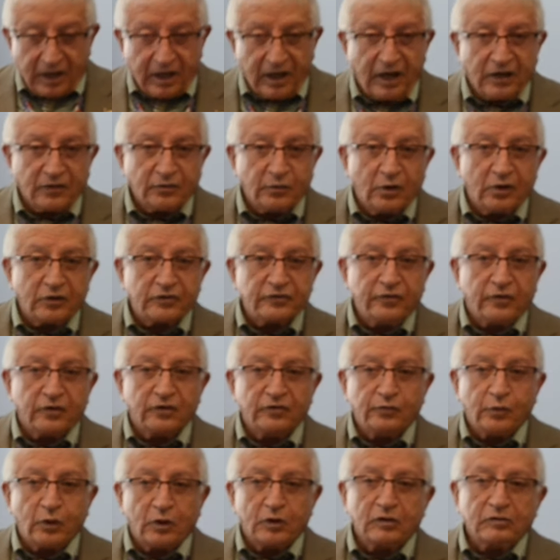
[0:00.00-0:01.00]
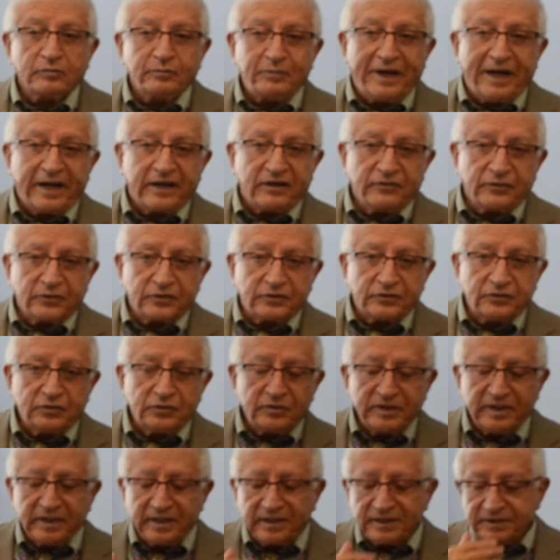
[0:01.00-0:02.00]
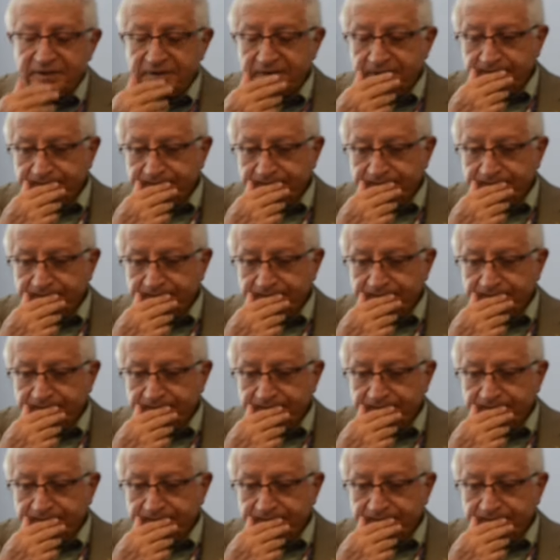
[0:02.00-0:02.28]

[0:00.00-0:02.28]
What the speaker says: I worked for World Bank for 2 years.